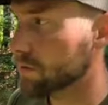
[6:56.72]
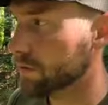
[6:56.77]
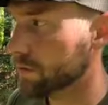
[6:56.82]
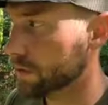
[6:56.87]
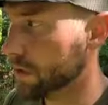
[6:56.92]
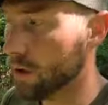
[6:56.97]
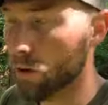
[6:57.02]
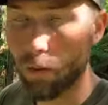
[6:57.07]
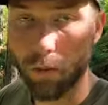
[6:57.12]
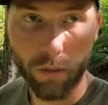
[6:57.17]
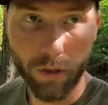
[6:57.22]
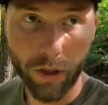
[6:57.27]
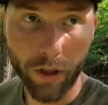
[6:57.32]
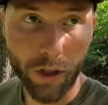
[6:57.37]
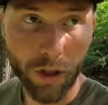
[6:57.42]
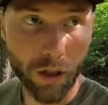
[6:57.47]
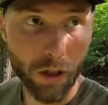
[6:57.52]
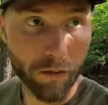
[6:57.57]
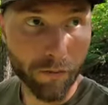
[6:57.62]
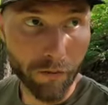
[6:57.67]
So
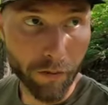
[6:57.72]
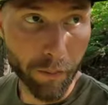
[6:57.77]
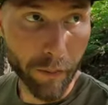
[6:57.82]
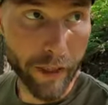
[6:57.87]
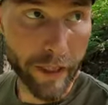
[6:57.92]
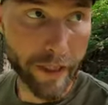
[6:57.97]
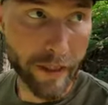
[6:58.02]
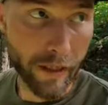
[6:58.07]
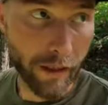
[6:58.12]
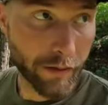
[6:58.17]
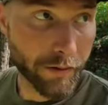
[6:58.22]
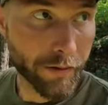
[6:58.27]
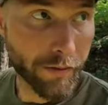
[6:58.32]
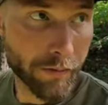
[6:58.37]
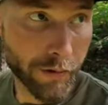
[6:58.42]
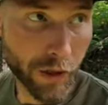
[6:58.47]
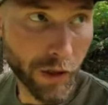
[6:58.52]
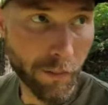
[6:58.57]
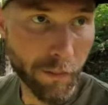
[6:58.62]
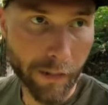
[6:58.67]
good luck for me. I
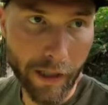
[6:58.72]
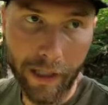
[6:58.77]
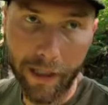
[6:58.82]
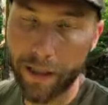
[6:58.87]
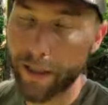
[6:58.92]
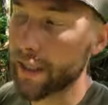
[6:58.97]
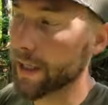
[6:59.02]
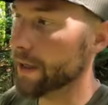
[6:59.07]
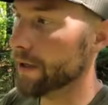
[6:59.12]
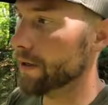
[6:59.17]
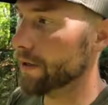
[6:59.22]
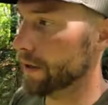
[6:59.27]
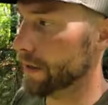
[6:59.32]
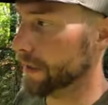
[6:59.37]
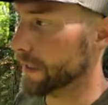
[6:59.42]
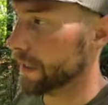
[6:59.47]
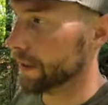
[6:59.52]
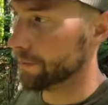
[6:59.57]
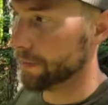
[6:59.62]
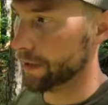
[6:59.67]
jumped that deer and
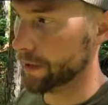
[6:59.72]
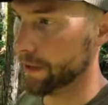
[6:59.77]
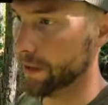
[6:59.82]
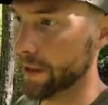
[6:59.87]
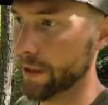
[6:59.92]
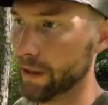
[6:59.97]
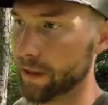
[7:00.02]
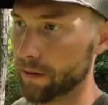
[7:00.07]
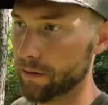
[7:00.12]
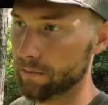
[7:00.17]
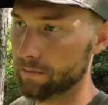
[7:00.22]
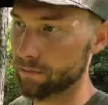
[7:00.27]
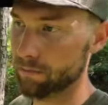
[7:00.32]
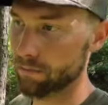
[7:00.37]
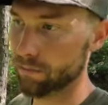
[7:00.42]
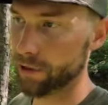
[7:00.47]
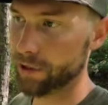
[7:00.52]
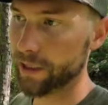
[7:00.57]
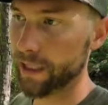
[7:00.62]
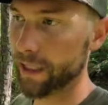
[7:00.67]
it got me to kind of
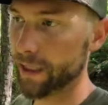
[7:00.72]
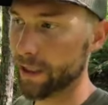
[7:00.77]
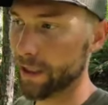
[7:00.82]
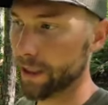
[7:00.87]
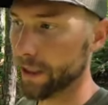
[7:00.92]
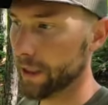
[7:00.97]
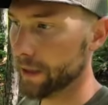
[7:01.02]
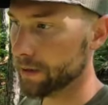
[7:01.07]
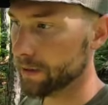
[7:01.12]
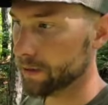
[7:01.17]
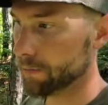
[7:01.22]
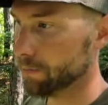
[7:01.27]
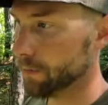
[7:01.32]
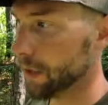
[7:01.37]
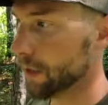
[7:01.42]
second guessing